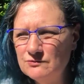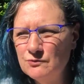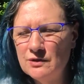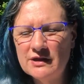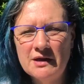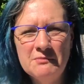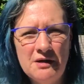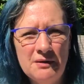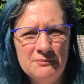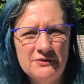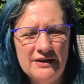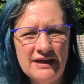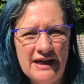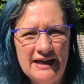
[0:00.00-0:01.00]
working
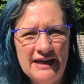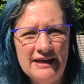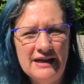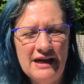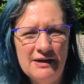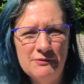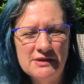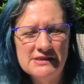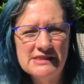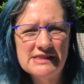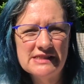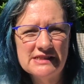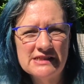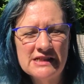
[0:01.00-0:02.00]
moms like I
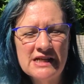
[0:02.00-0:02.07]
was,